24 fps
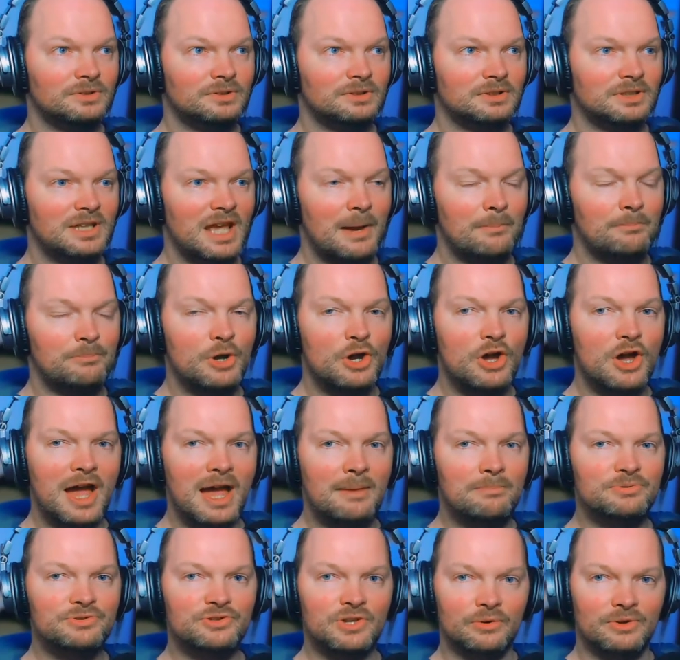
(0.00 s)
yeah per
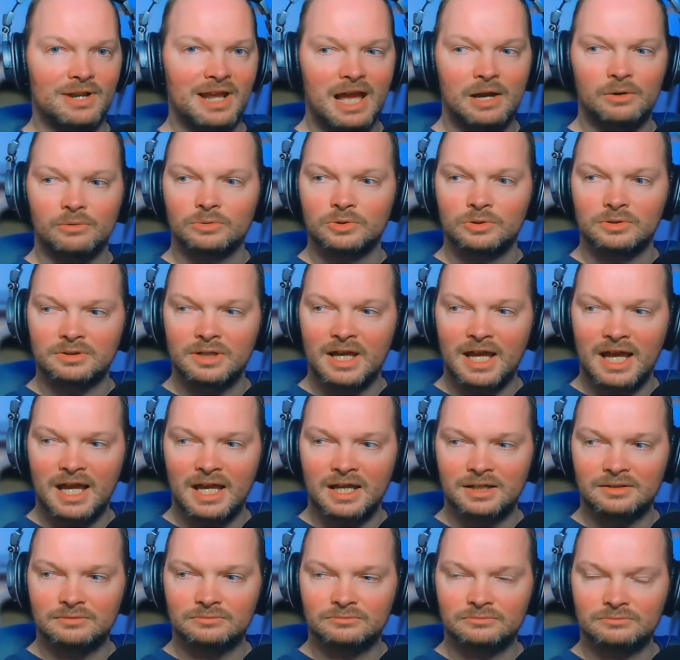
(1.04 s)
episode? How
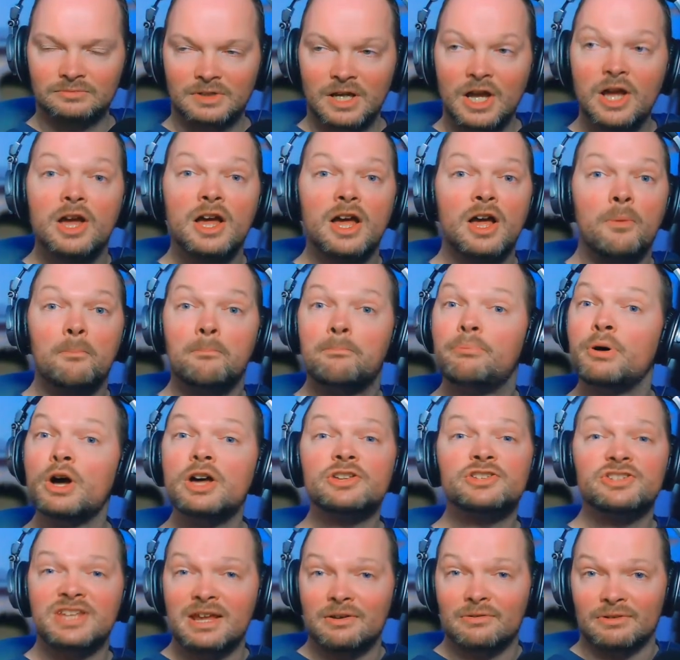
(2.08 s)
per
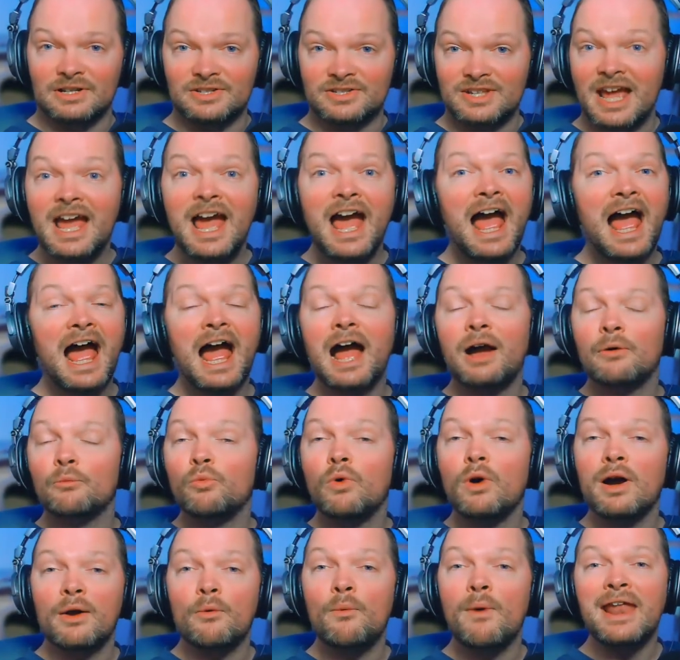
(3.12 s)
series? How
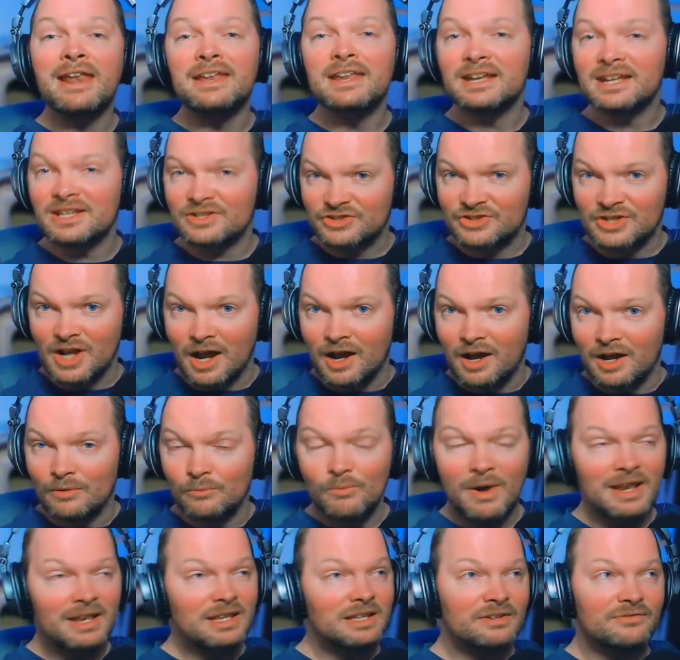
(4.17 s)
what? When did it start and
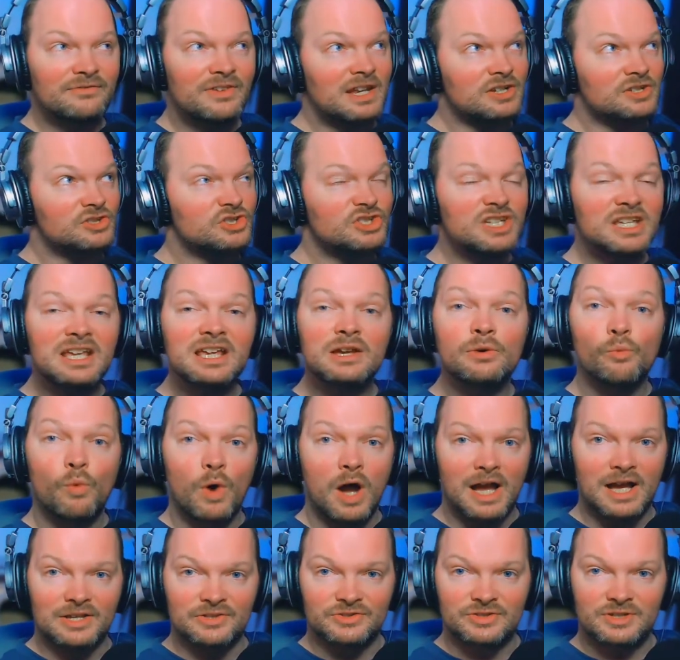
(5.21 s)
when did it finish? Year
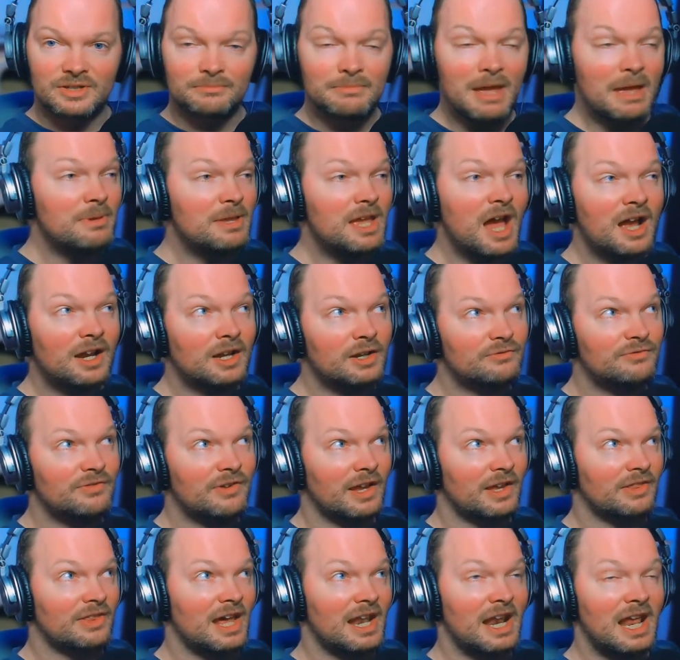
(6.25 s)
wise, maybe I could
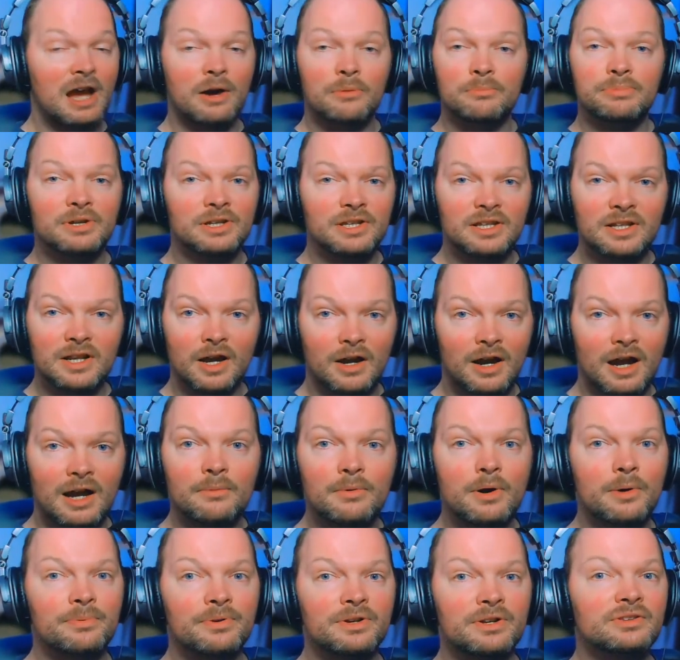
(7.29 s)
figure that out. But you know, I'm
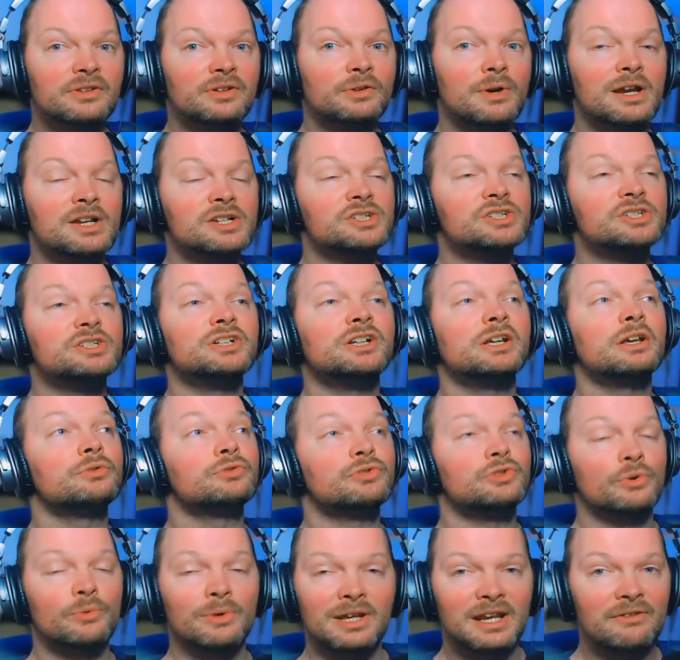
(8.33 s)
opening the question to you
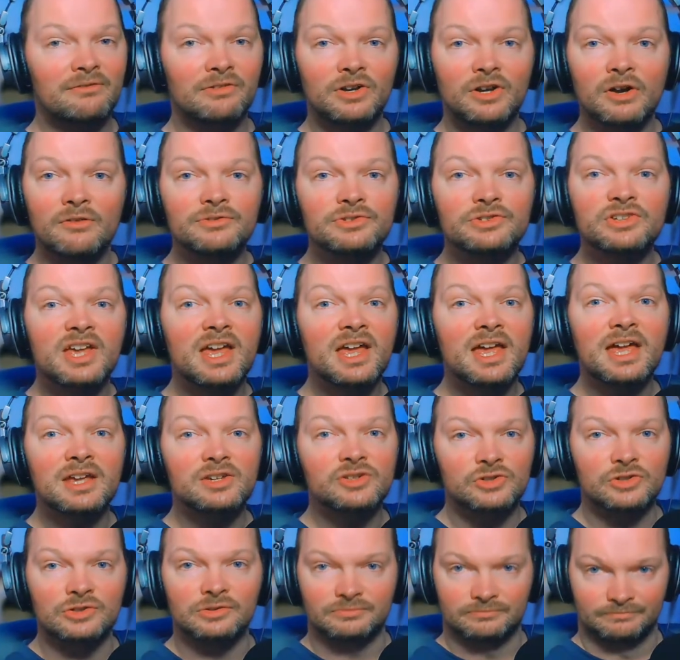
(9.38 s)
so we can have a
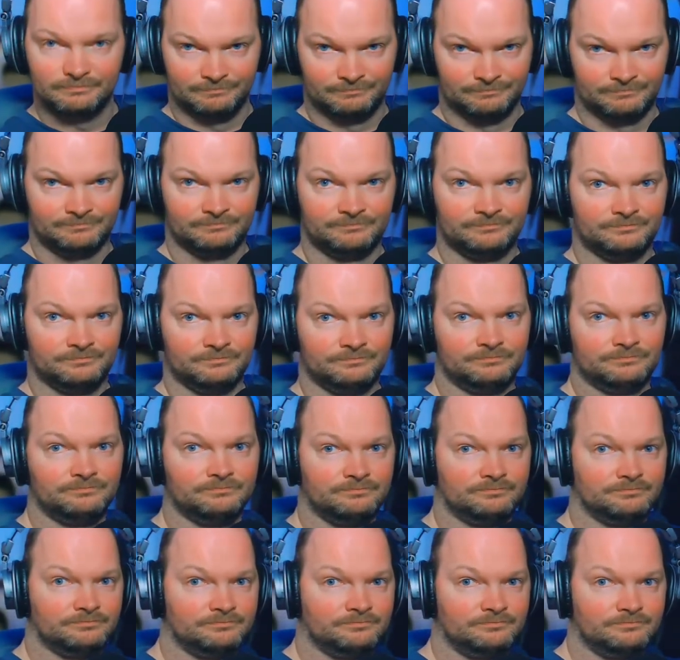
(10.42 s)
conversation.
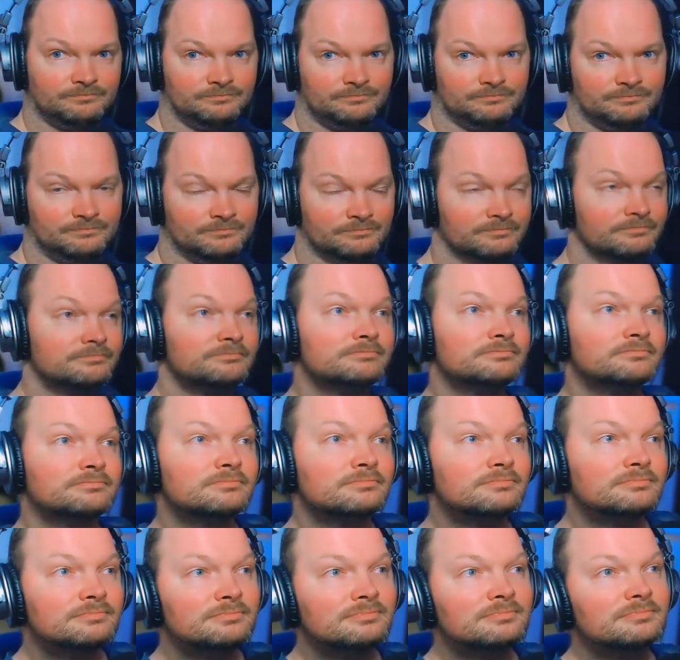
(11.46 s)
We're not even at
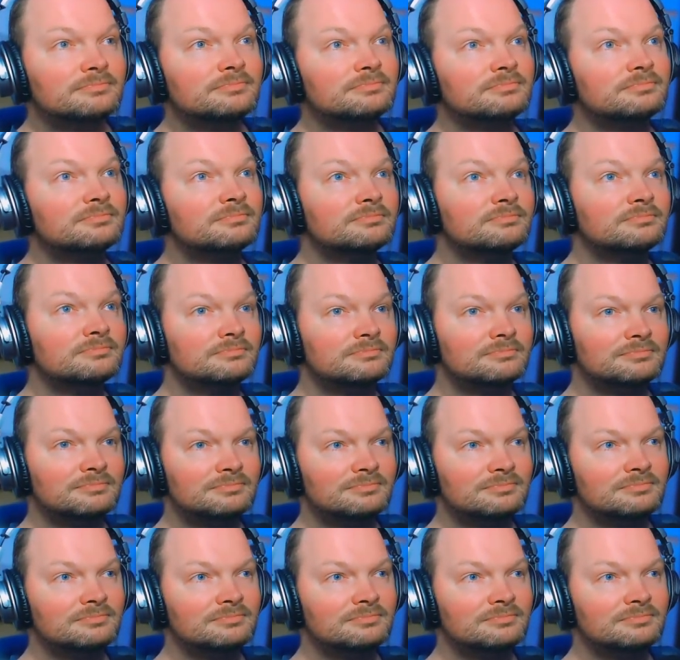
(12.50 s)
the base.